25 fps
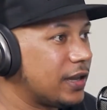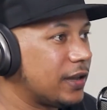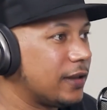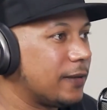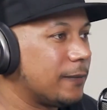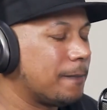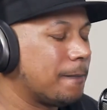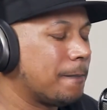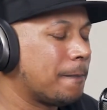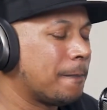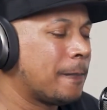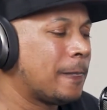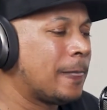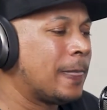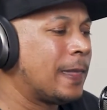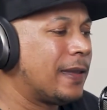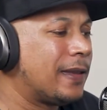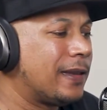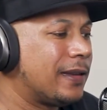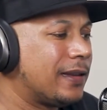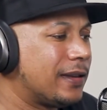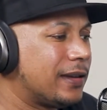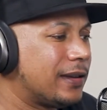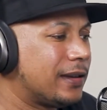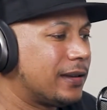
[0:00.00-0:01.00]
And
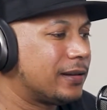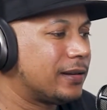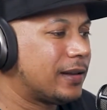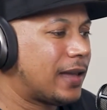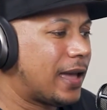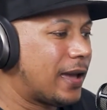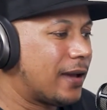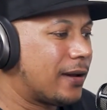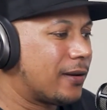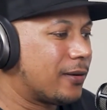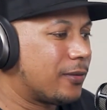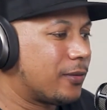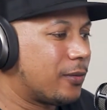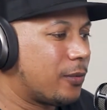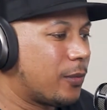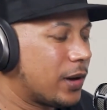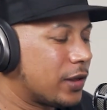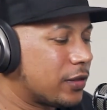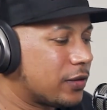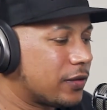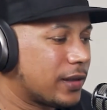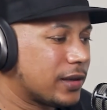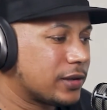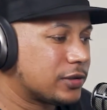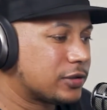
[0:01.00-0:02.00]
now,
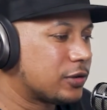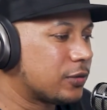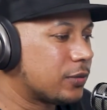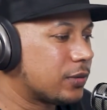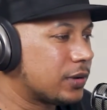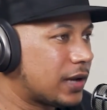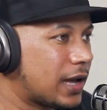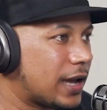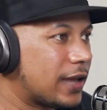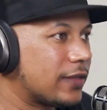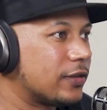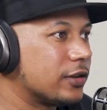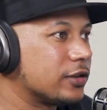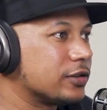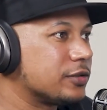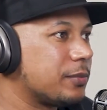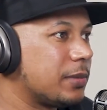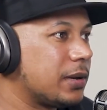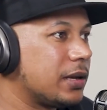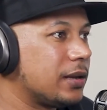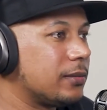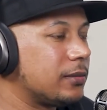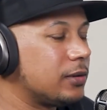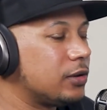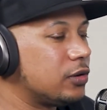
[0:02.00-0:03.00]
whether that's true or not, there's
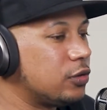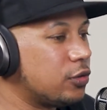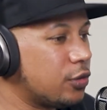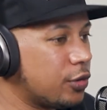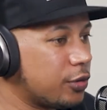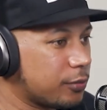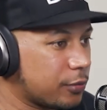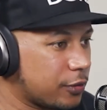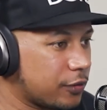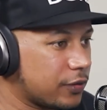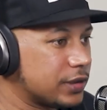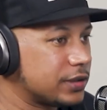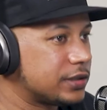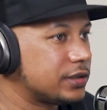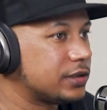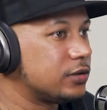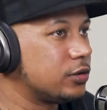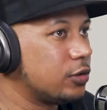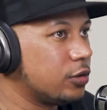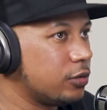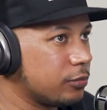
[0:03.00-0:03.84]
been numerous